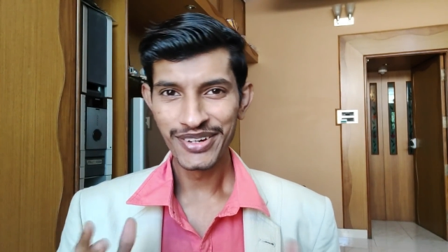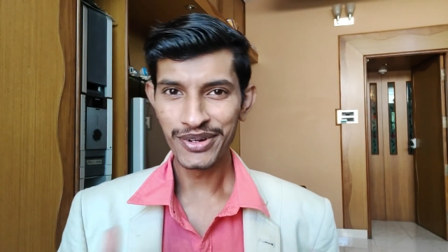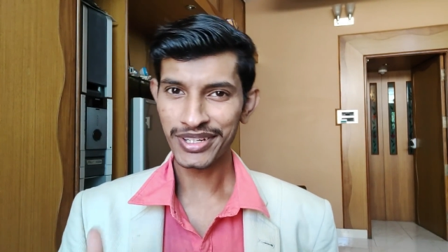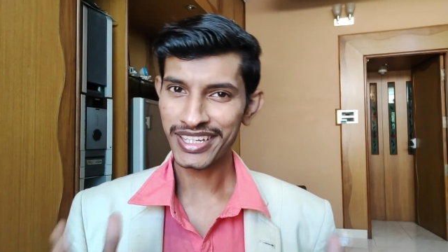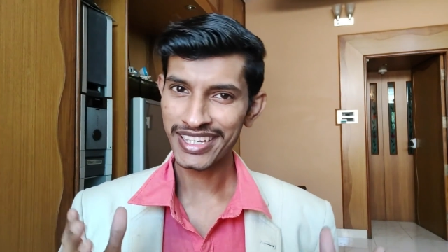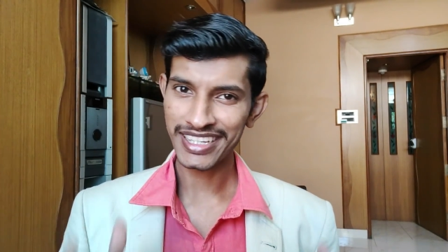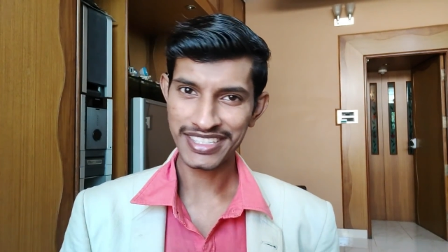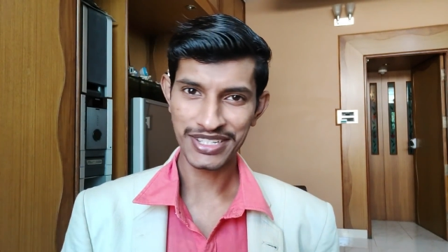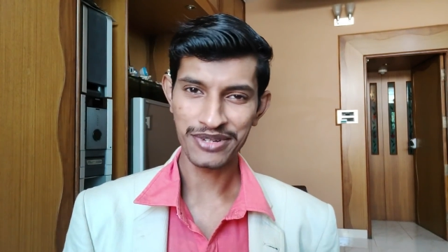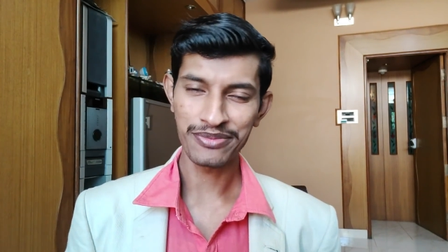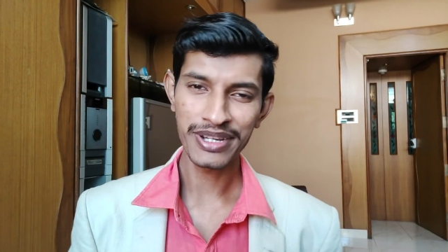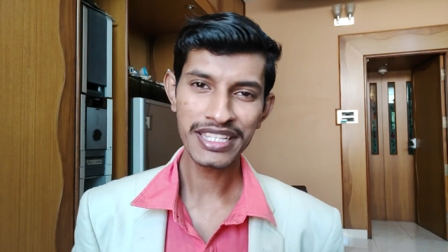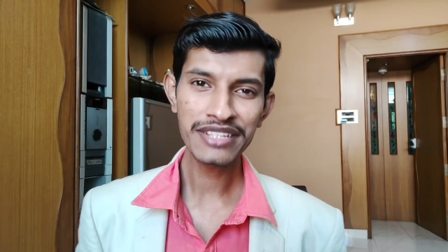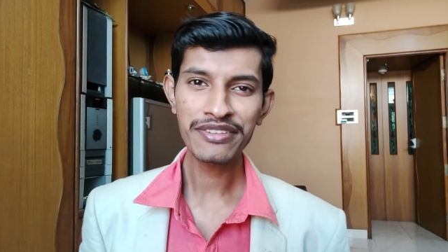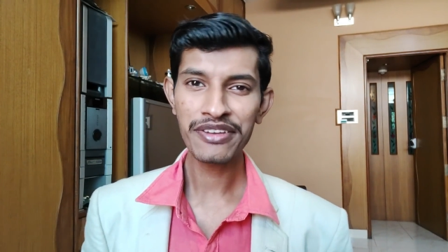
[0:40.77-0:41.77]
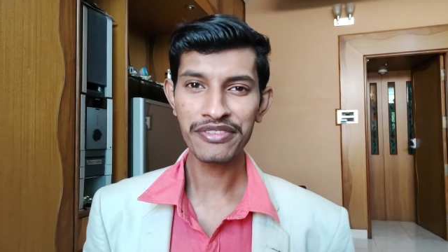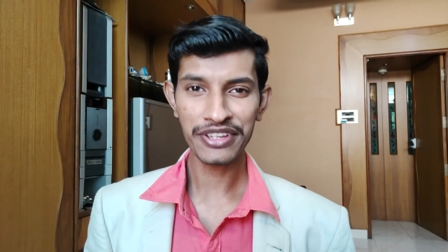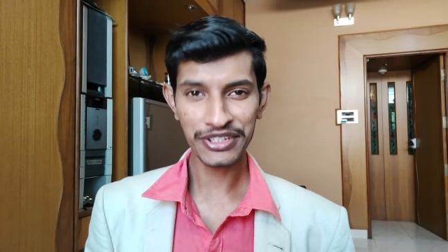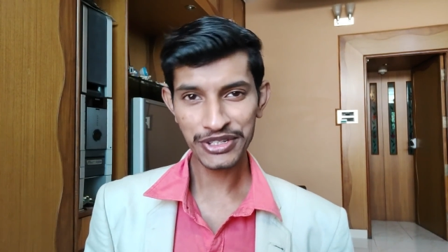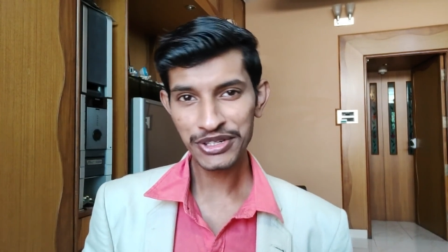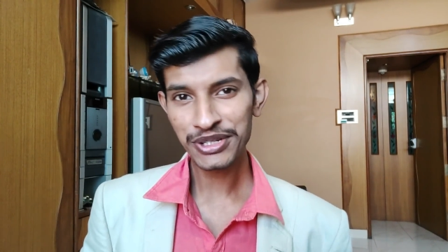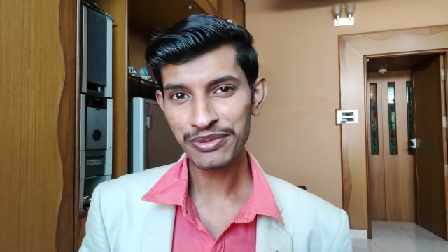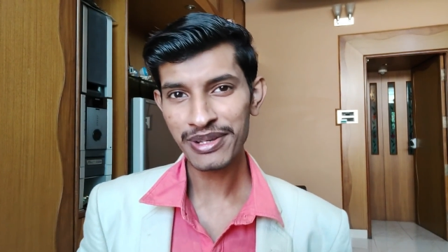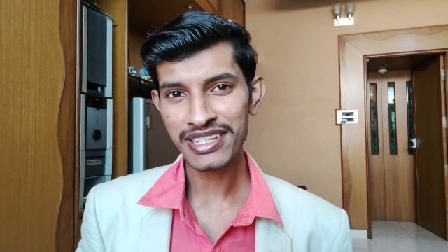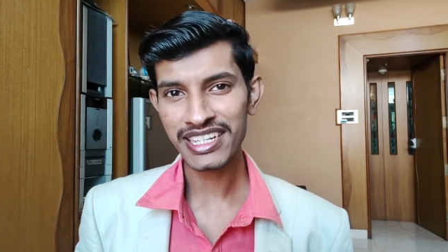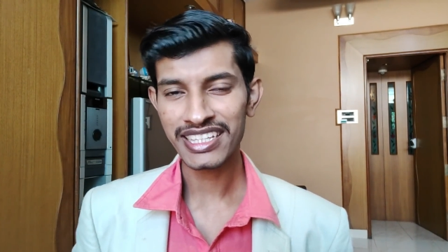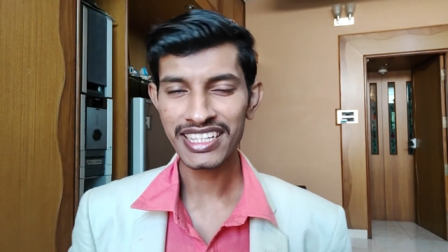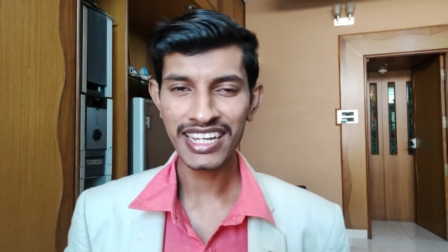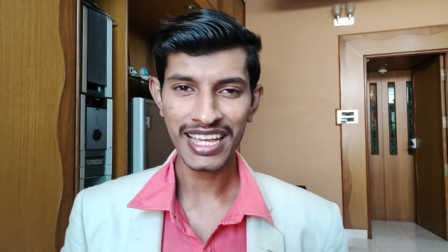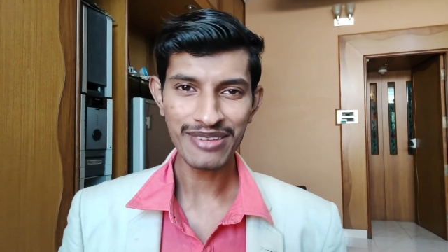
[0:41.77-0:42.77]
Okay guys, now by the way, if you're new to my
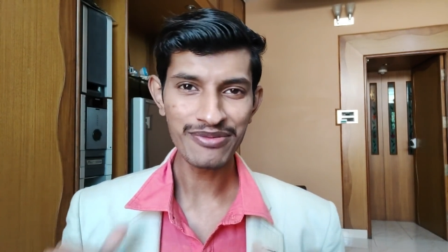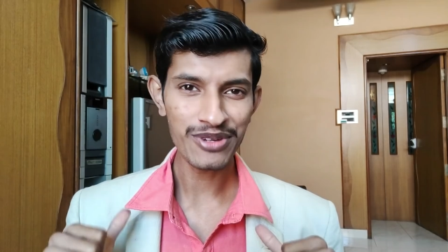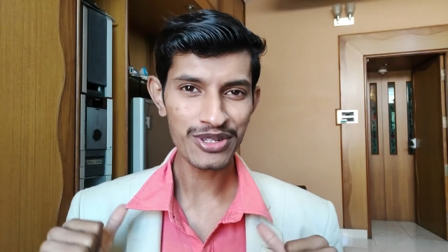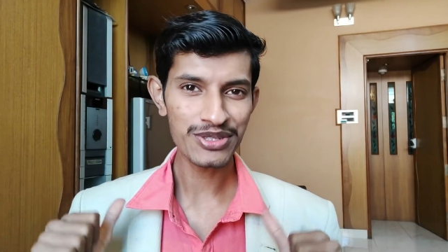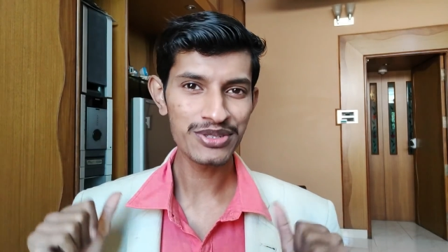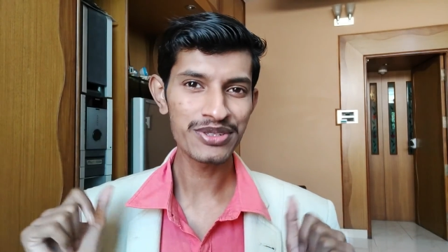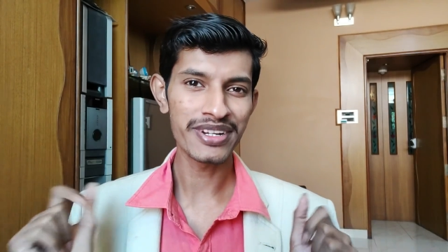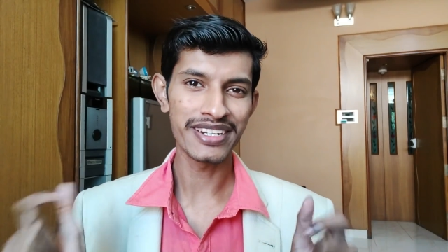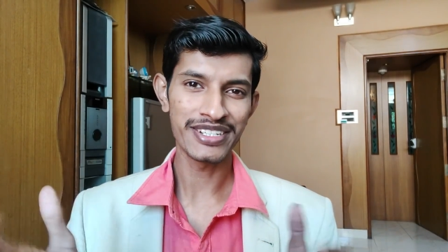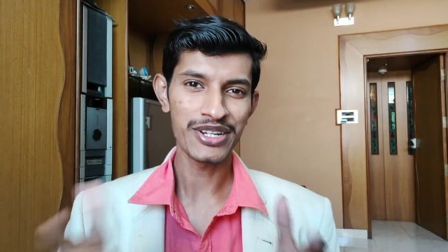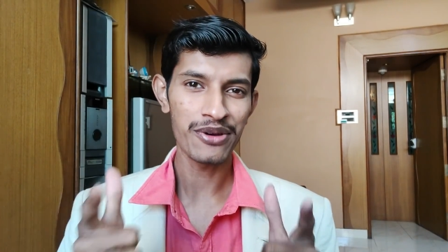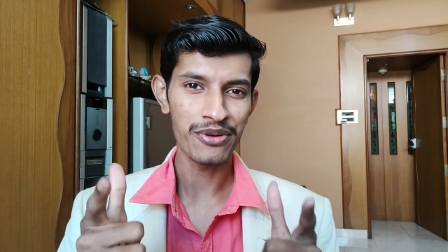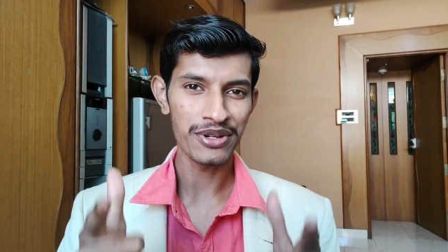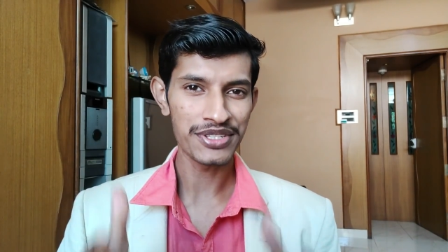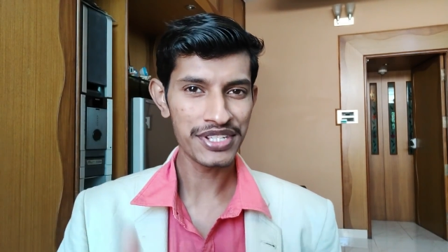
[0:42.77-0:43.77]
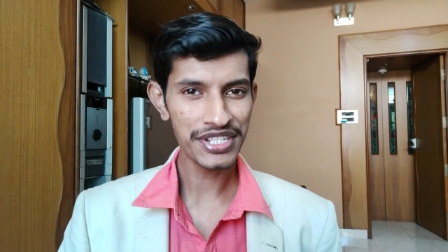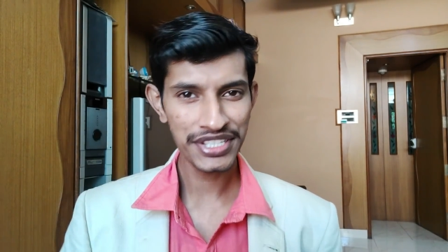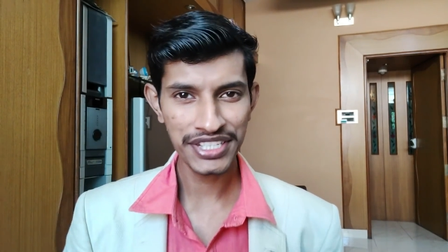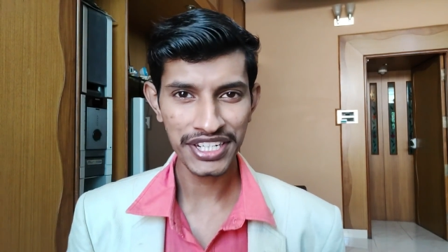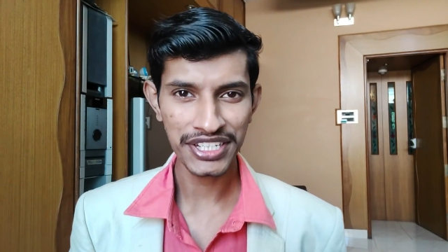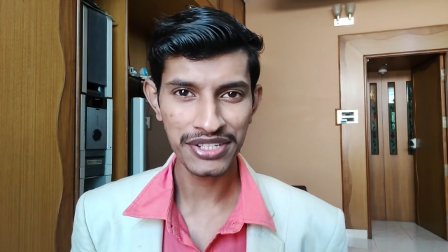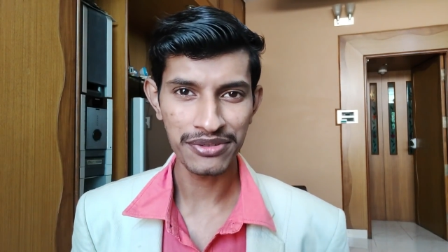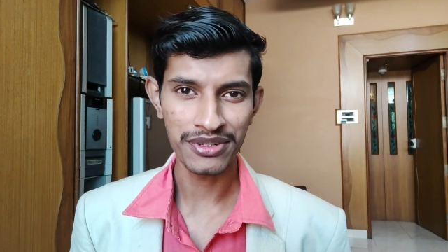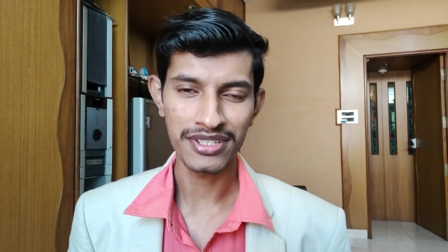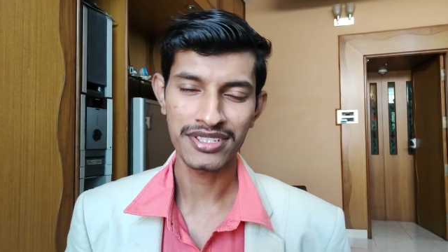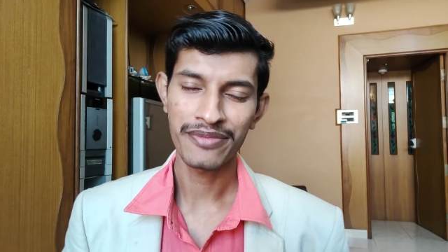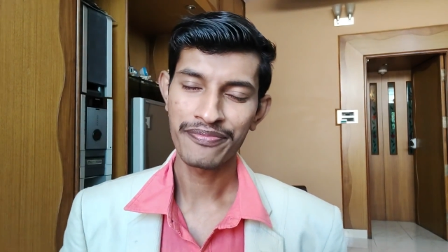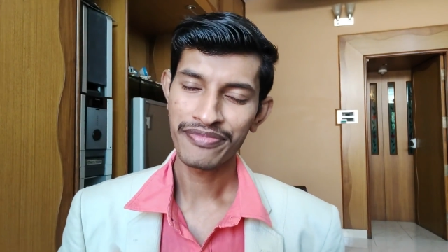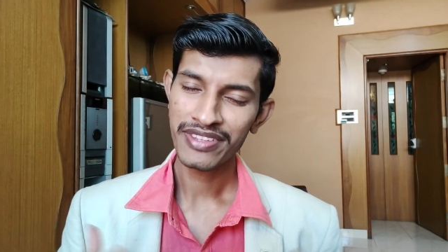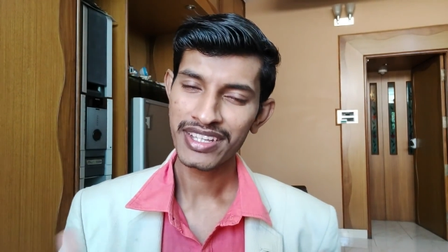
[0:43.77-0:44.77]
channel, I'm Vasu and you're watching
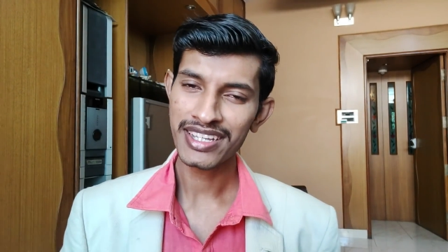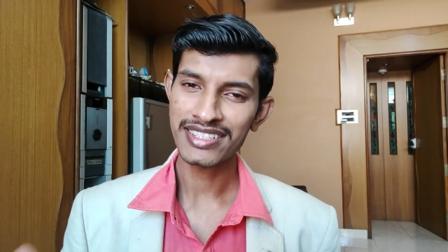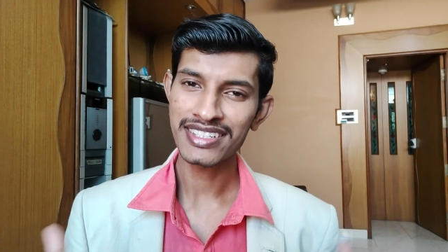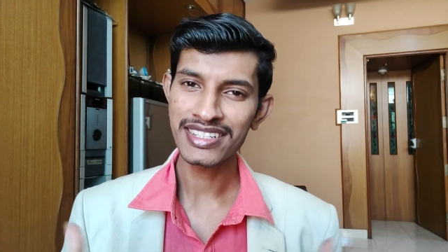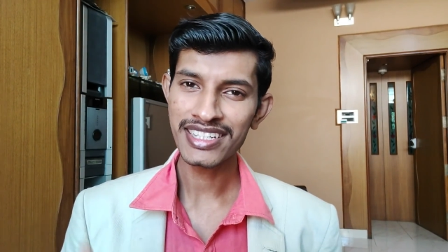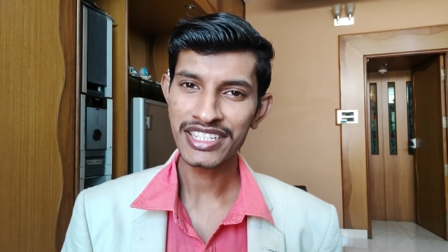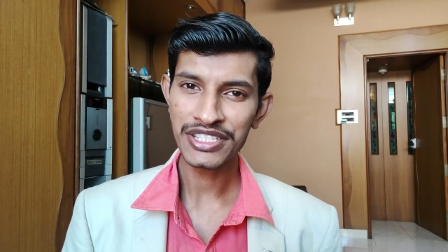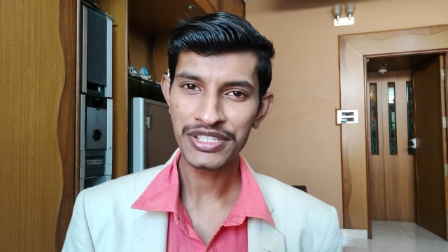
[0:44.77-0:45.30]
Technovas. Guys, in